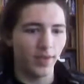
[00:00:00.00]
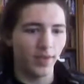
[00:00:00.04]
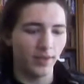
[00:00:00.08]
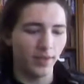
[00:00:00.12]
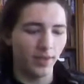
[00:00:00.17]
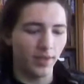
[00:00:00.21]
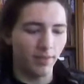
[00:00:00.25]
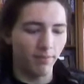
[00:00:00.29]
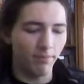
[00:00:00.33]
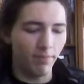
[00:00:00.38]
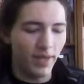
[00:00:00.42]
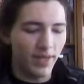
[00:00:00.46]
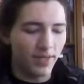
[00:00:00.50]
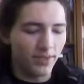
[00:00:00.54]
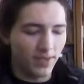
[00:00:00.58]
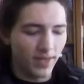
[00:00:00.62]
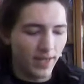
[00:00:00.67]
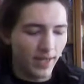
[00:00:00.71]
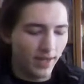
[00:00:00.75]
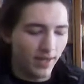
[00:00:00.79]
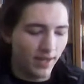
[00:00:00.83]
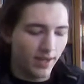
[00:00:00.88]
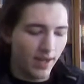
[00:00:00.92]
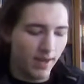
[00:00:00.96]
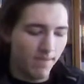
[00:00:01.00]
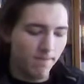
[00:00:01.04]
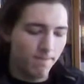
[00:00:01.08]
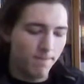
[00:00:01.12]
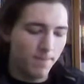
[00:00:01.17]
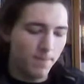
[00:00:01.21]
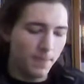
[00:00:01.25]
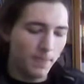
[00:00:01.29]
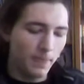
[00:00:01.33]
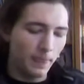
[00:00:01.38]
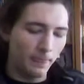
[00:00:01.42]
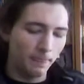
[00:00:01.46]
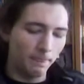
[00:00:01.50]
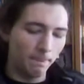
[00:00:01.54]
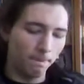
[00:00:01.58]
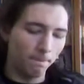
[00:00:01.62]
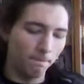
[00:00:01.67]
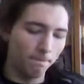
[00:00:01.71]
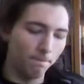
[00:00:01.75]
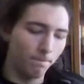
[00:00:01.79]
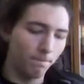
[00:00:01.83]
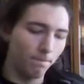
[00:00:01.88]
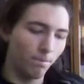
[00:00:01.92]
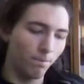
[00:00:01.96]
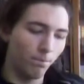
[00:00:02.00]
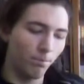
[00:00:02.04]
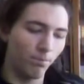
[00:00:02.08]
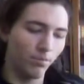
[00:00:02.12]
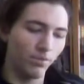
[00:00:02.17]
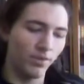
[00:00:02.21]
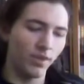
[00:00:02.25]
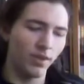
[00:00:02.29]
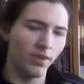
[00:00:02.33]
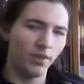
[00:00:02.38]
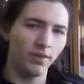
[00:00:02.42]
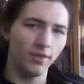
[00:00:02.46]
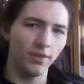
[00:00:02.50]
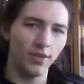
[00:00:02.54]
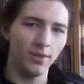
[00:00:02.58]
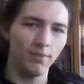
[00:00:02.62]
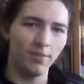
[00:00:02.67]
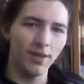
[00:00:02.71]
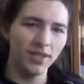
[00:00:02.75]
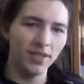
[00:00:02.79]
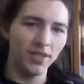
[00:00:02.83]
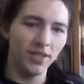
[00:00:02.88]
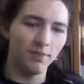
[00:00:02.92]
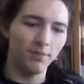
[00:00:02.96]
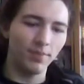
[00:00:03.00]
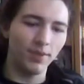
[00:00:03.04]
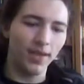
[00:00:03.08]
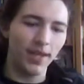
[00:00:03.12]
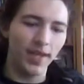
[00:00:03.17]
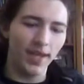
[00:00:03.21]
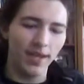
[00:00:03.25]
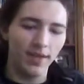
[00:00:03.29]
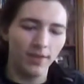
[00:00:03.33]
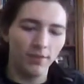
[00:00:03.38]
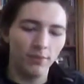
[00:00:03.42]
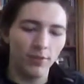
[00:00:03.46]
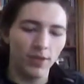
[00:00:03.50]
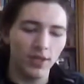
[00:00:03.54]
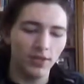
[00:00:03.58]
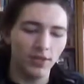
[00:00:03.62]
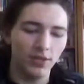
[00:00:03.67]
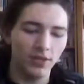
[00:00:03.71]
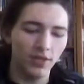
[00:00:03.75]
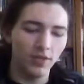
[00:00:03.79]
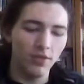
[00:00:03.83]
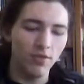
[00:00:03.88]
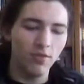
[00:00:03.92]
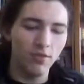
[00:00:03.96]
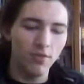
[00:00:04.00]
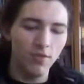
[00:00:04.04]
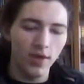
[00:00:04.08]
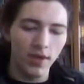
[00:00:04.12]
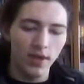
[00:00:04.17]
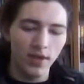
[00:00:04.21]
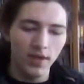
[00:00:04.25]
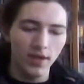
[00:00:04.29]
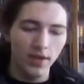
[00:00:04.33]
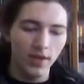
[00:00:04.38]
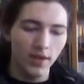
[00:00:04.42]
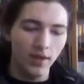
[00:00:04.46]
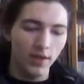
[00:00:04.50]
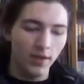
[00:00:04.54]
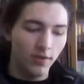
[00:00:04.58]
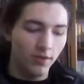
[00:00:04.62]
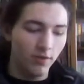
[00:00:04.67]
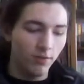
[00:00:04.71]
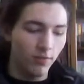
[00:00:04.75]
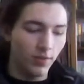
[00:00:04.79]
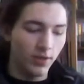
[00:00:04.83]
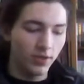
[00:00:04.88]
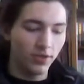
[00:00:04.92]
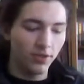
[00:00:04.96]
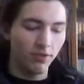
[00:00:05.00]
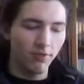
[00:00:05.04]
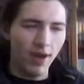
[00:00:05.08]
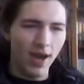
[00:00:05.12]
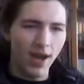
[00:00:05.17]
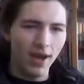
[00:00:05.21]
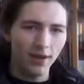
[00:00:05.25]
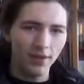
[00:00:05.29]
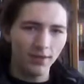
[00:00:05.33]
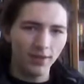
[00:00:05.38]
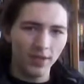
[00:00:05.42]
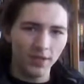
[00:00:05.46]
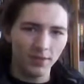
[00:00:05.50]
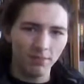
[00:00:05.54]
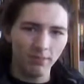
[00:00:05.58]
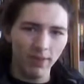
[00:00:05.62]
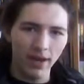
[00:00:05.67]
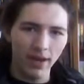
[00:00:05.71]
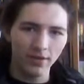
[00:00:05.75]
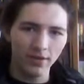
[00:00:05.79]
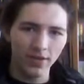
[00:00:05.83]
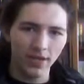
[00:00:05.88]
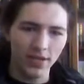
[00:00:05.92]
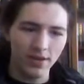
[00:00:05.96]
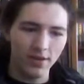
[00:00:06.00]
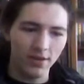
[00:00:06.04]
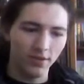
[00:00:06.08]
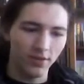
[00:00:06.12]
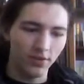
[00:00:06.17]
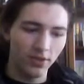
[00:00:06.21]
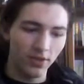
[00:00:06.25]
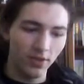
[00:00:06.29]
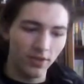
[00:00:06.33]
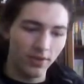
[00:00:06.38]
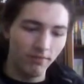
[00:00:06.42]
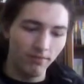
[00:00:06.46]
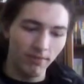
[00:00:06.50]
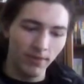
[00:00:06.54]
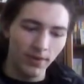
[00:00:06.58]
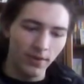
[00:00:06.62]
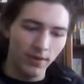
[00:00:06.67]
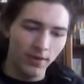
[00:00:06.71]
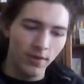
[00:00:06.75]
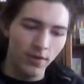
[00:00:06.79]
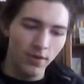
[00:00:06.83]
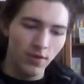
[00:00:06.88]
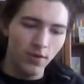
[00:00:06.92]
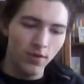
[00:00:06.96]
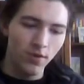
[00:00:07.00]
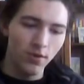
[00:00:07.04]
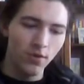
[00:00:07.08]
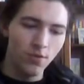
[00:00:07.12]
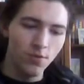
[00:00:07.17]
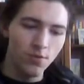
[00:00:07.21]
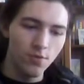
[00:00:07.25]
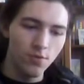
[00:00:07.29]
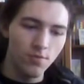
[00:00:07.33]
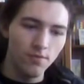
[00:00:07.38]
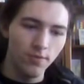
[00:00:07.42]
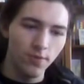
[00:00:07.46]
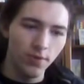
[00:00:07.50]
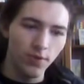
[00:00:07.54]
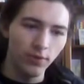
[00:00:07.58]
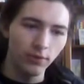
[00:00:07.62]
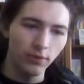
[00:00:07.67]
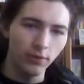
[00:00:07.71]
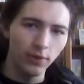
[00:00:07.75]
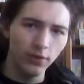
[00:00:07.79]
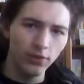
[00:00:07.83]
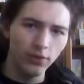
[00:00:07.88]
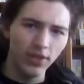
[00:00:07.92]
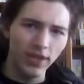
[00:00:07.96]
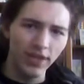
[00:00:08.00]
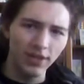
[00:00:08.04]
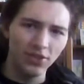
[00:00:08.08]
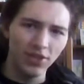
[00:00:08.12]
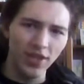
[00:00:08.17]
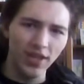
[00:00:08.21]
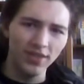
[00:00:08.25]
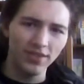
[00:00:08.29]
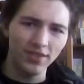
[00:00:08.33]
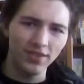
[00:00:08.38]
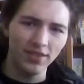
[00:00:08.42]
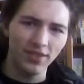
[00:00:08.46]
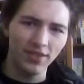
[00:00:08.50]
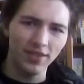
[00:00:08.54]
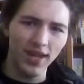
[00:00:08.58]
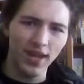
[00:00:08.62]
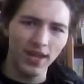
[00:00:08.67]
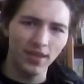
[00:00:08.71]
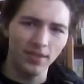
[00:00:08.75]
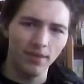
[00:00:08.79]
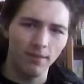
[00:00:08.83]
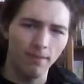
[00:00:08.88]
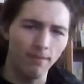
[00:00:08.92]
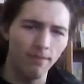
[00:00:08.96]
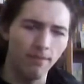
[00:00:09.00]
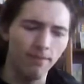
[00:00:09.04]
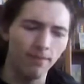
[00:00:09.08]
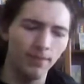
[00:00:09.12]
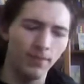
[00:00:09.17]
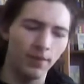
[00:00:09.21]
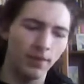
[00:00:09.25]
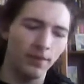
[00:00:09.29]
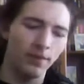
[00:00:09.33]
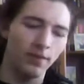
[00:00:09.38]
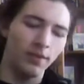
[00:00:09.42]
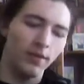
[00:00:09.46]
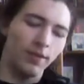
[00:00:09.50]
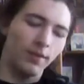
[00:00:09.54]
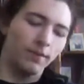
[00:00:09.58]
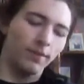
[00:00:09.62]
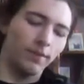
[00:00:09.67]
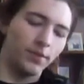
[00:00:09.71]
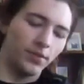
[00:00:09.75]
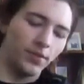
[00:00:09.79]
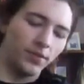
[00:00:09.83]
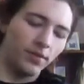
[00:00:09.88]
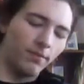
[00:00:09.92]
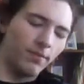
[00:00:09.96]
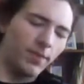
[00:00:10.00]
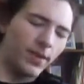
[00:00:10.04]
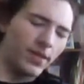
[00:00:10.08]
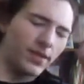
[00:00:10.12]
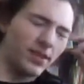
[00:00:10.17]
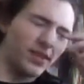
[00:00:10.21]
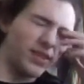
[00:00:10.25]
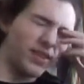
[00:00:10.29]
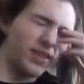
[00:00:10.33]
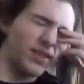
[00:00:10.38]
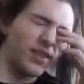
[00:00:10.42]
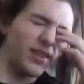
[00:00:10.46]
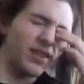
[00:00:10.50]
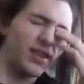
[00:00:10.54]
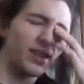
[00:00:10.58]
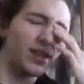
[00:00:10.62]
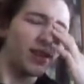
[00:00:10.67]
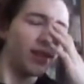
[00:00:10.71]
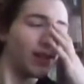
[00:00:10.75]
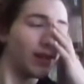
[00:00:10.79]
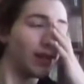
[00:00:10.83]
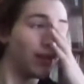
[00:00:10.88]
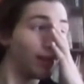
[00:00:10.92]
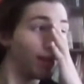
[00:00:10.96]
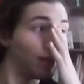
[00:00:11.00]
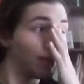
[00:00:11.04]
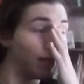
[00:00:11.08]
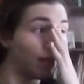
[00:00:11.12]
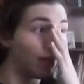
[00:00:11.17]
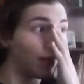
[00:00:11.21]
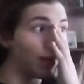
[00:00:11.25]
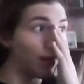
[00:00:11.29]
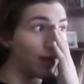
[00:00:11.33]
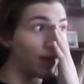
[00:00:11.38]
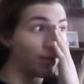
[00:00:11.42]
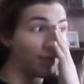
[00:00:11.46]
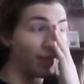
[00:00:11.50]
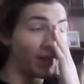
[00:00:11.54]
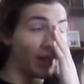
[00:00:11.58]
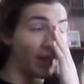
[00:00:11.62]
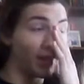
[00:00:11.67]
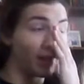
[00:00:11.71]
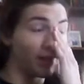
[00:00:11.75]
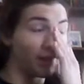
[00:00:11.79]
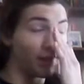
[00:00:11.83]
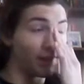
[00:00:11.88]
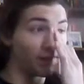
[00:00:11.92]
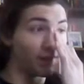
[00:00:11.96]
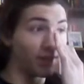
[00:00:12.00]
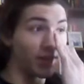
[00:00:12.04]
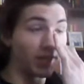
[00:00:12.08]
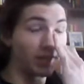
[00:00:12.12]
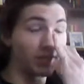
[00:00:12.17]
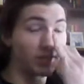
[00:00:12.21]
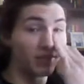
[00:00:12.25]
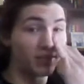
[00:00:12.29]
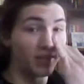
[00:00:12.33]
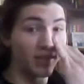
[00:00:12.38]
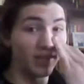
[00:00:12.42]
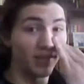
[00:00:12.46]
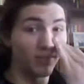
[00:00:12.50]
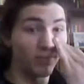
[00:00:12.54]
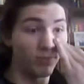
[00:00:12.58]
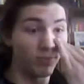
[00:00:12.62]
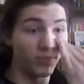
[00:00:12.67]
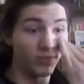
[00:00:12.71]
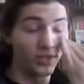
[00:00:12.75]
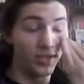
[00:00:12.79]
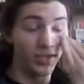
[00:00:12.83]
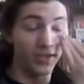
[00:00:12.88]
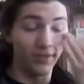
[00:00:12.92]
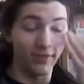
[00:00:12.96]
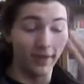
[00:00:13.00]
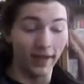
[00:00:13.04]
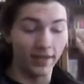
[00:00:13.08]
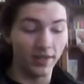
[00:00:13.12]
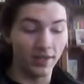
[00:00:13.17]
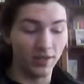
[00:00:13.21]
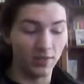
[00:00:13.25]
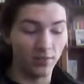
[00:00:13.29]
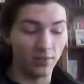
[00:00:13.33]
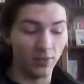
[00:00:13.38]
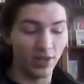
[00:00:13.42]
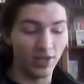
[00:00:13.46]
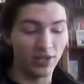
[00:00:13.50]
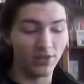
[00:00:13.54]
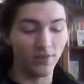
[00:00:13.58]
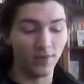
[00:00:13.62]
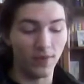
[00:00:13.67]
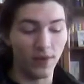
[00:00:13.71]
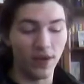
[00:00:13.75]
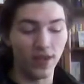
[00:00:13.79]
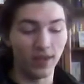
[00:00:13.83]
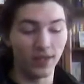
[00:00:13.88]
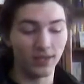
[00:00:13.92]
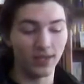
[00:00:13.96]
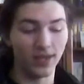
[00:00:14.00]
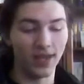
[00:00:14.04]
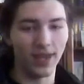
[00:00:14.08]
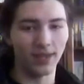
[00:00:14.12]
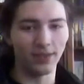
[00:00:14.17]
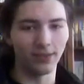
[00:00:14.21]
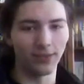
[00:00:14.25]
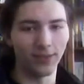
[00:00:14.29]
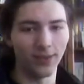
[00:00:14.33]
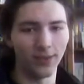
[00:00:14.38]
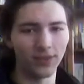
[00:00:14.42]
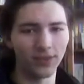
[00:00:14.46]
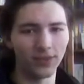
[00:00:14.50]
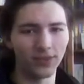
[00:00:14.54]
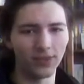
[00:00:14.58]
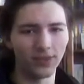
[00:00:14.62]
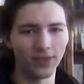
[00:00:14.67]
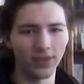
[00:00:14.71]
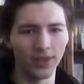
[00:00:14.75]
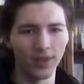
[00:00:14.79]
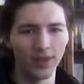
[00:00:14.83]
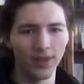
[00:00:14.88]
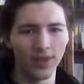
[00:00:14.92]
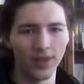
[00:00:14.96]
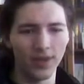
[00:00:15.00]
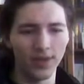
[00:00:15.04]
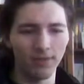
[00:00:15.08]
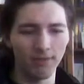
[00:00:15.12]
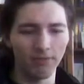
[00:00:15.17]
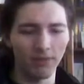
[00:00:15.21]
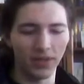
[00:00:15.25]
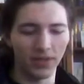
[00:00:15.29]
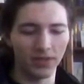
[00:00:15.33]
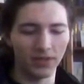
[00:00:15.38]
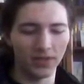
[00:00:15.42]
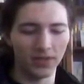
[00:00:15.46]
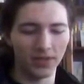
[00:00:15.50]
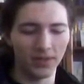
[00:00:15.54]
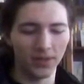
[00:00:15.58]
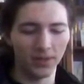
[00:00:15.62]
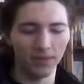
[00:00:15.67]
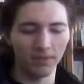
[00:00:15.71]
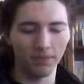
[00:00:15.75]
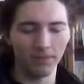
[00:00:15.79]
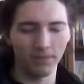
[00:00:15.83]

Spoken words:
their basic their basic plan was to hire this bounty hunter who looks like Jason Statham for some reason. I mean, I don't know if Jason Statham was the direct inspiration for how this guy looks, but